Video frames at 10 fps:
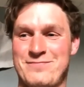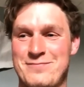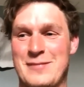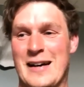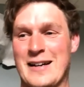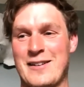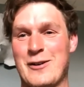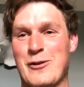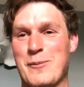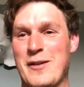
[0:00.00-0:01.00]
back there,
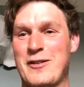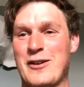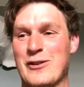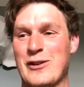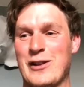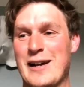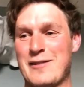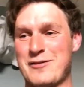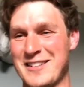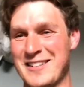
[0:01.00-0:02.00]
we're meant to go
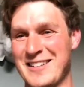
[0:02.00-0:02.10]
left.